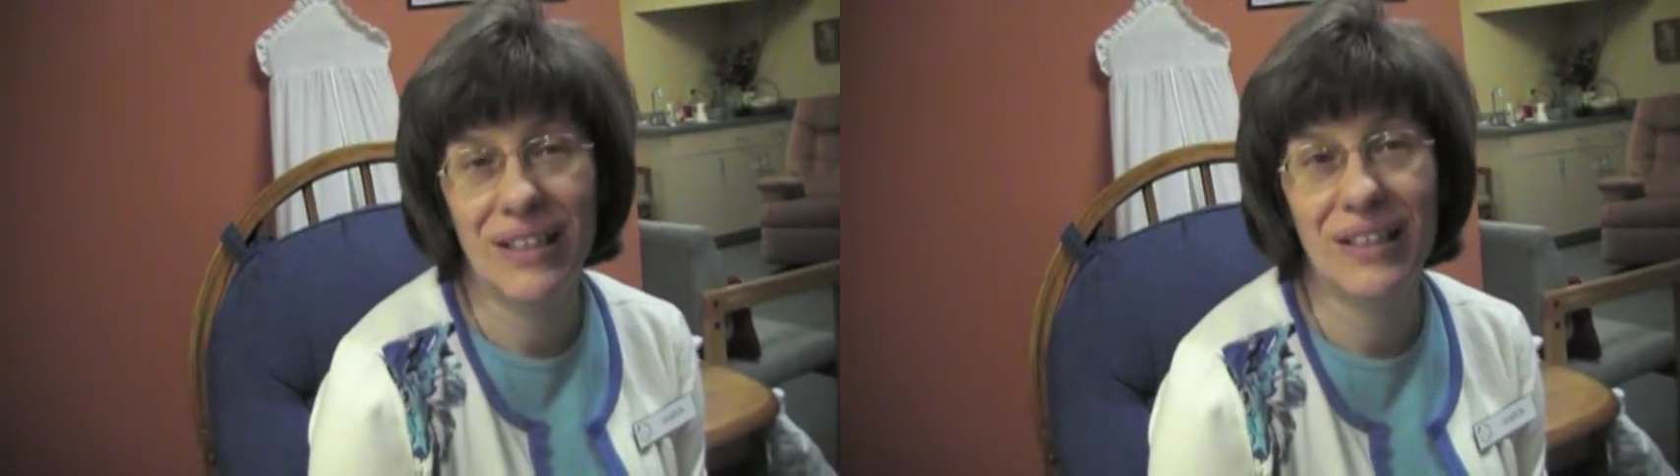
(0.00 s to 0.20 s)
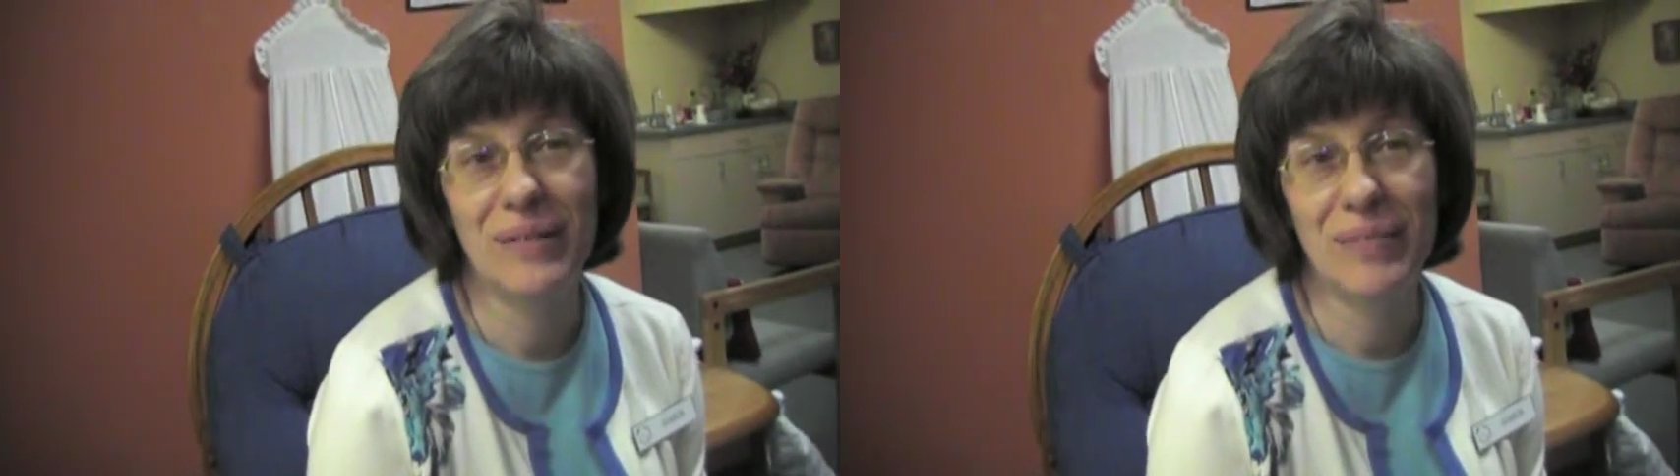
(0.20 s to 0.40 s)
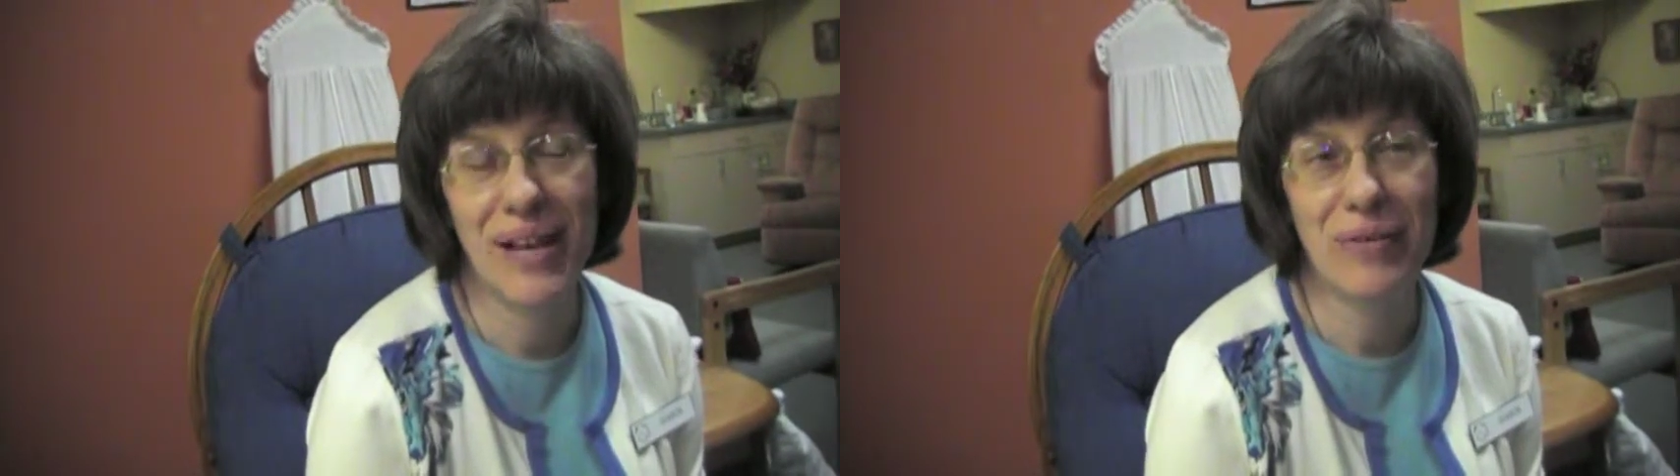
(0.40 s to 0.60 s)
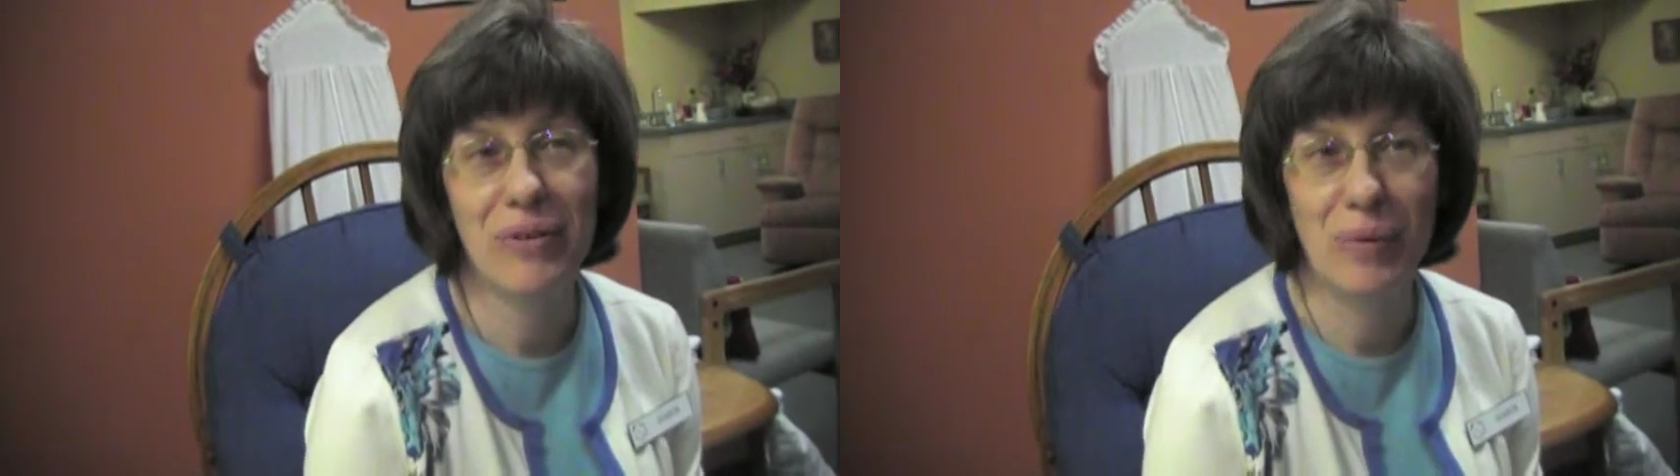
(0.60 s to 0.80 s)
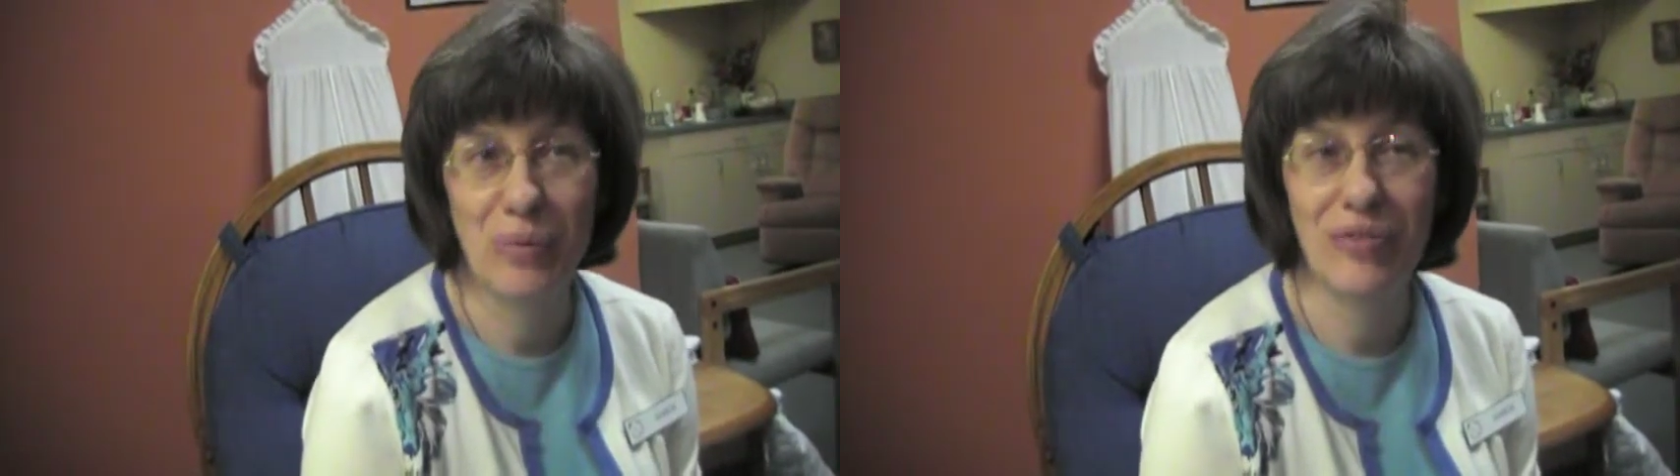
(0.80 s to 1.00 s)
I
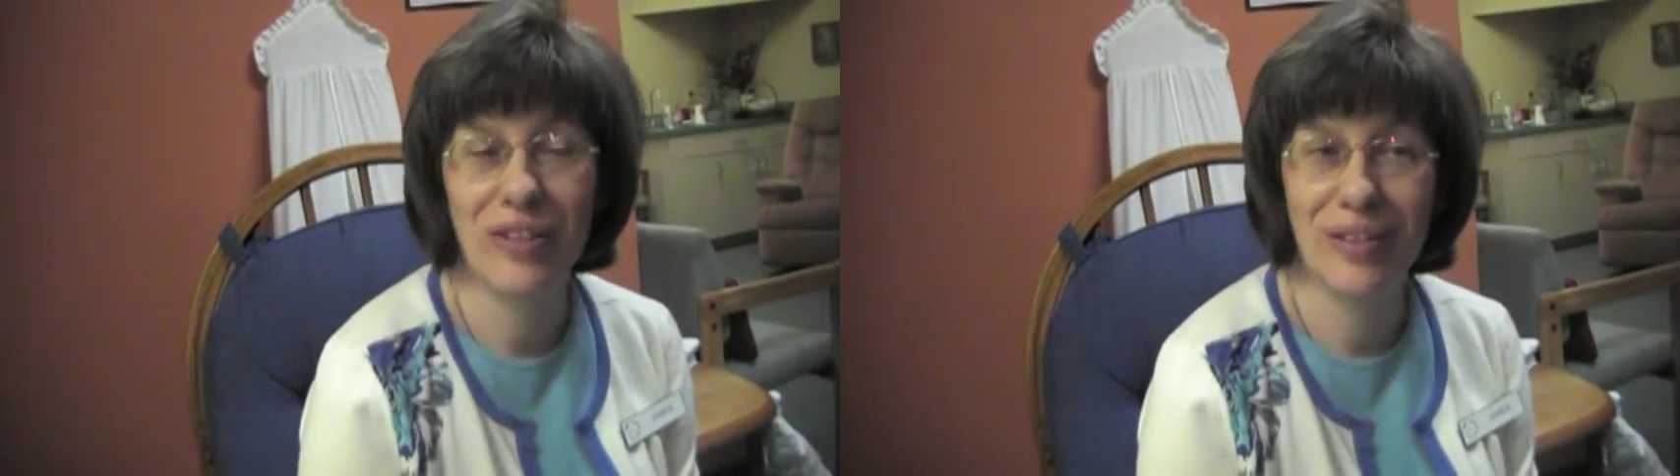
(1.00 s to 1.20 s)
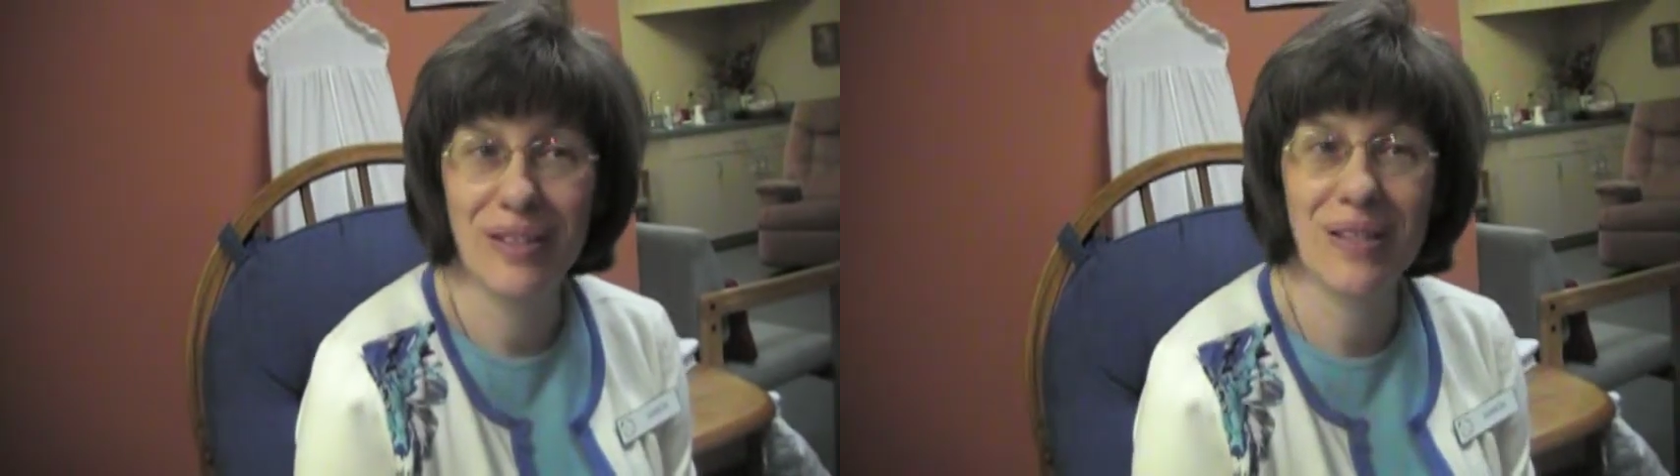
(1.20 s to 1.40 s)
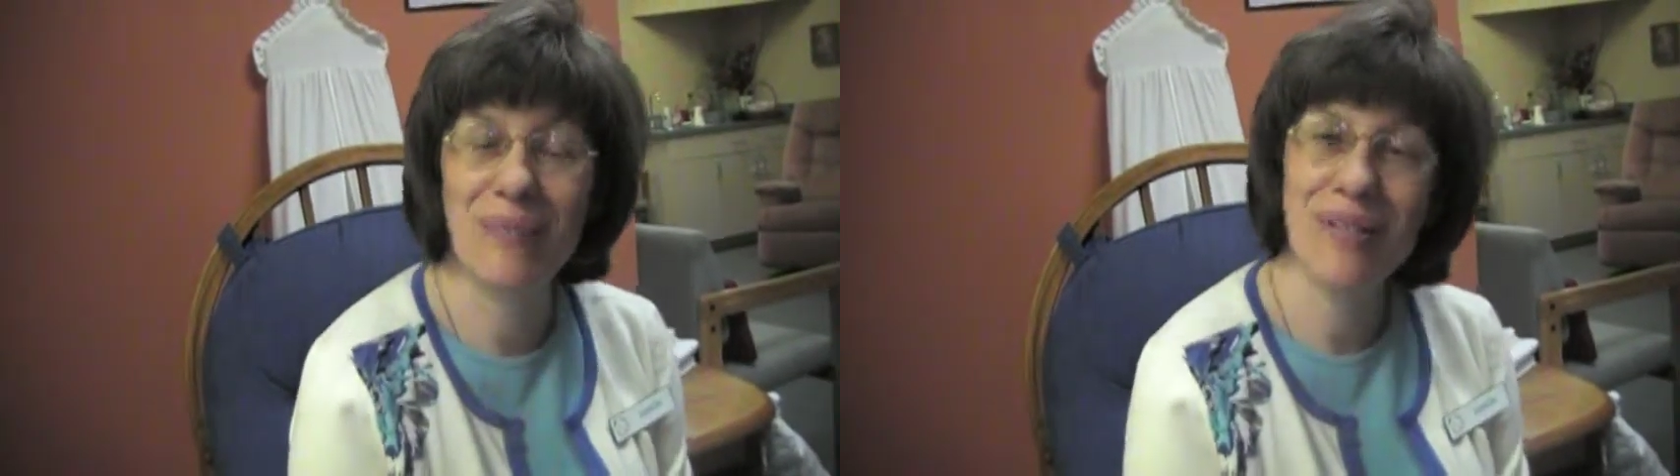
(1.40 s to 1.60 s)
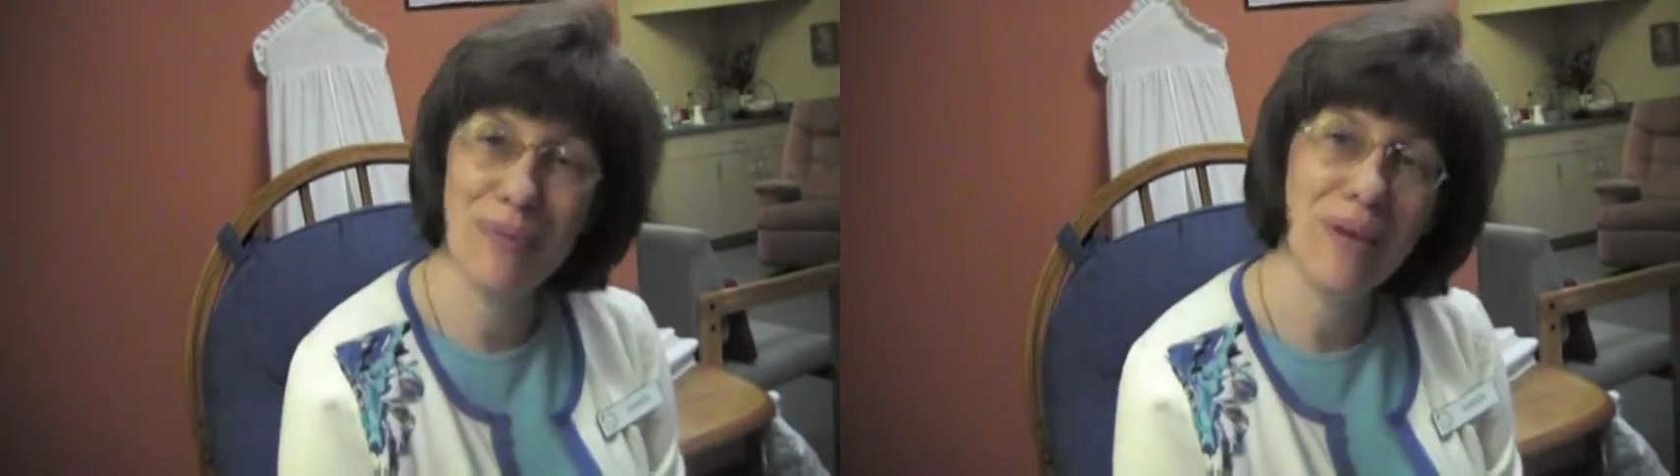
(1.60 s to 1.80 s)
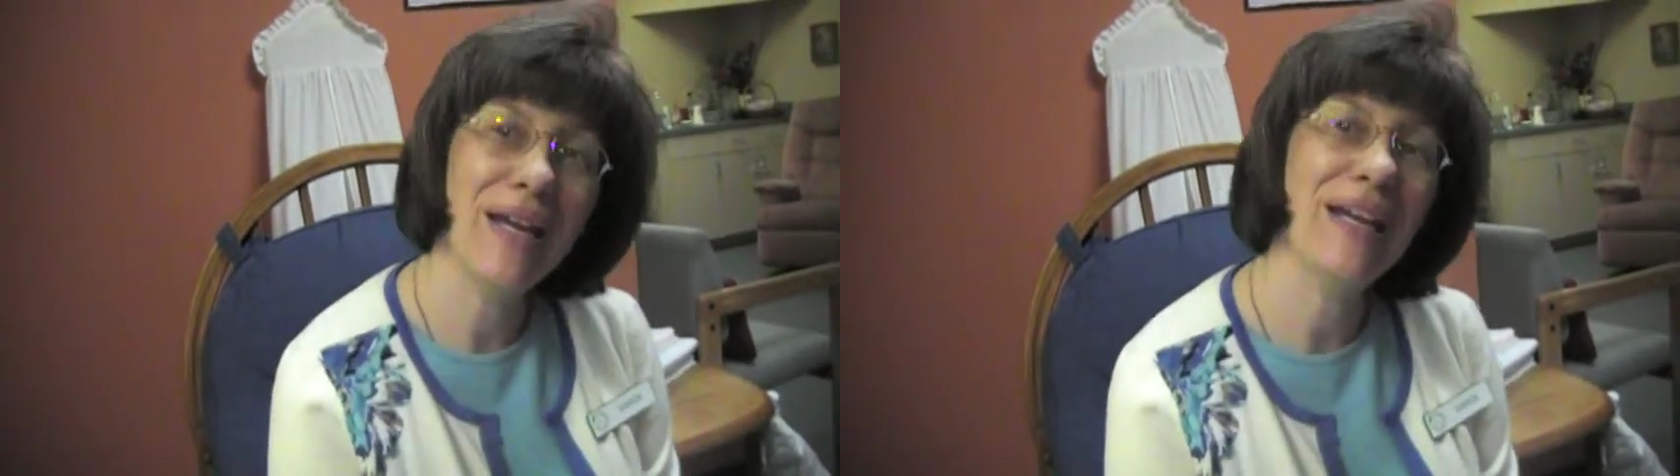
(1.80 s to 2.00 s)
remember feeling some
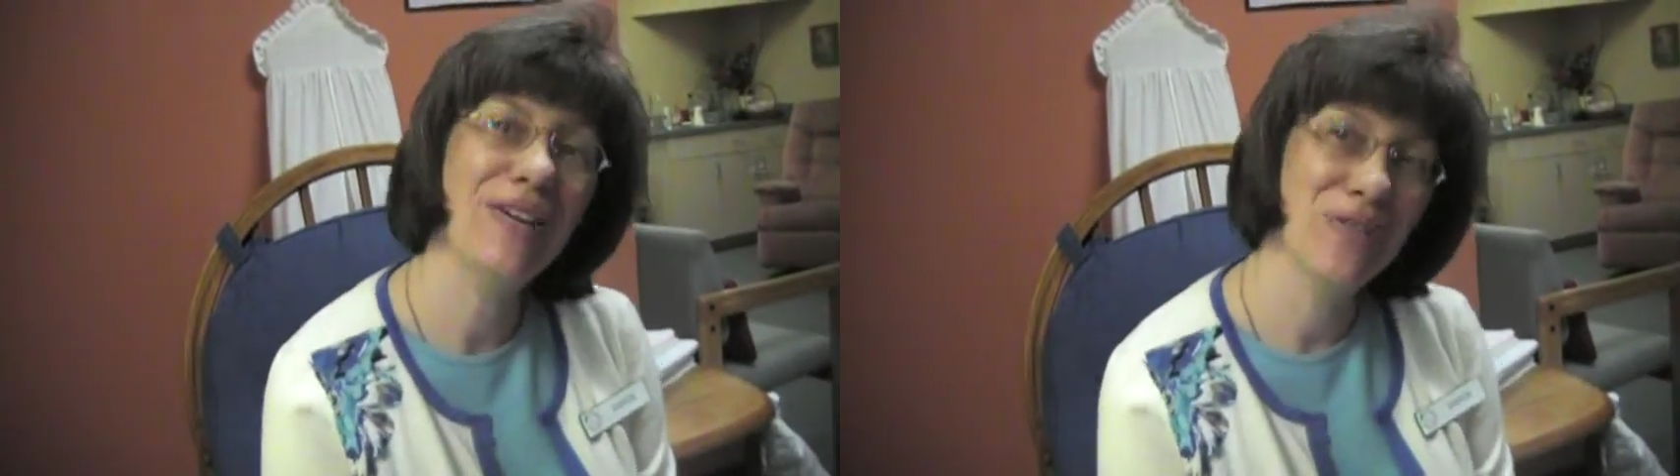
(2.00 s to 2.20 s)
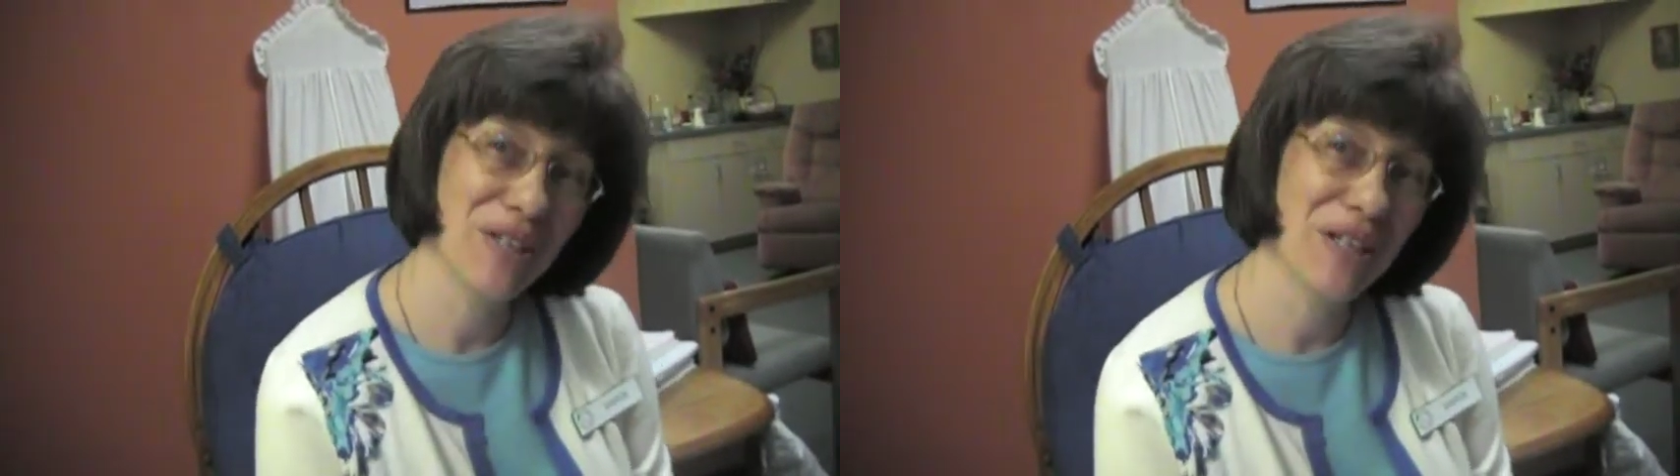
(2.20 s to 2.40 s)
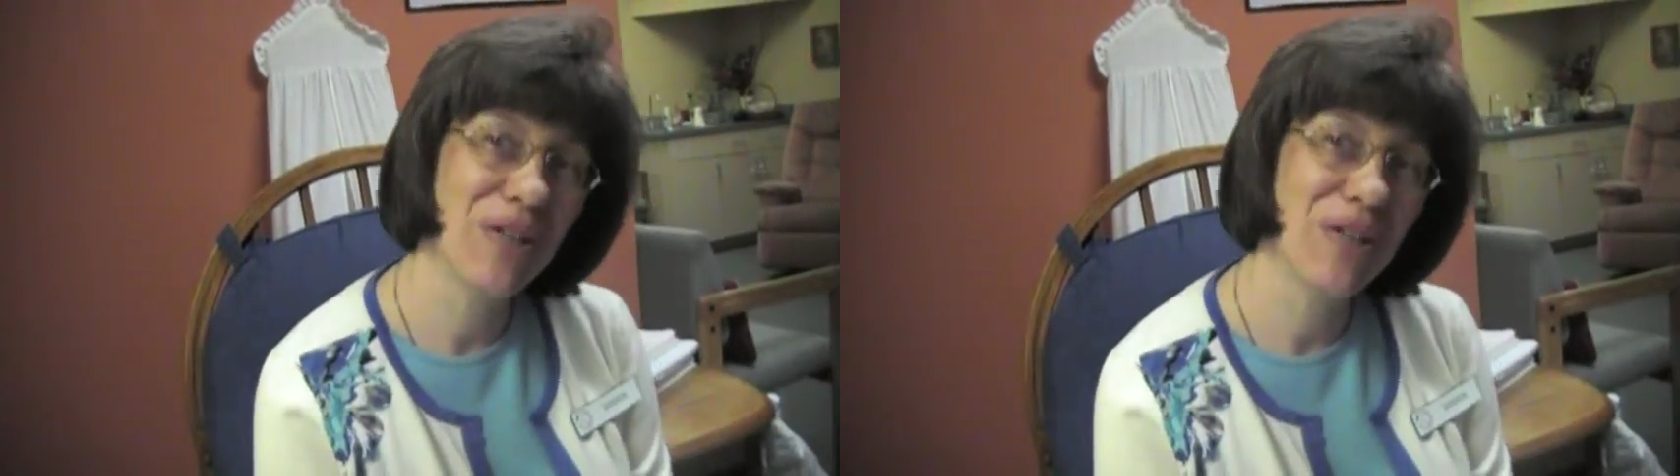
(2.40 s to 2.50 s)
dismay nursing